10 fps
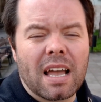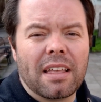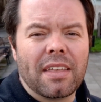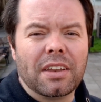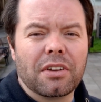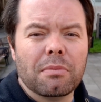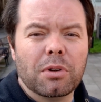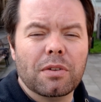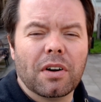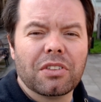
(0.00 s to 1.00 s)
and then you can
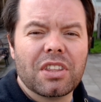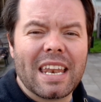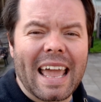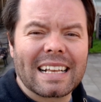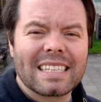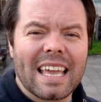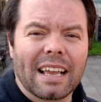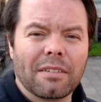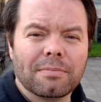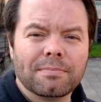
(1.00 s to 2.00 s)
move on to the next thing.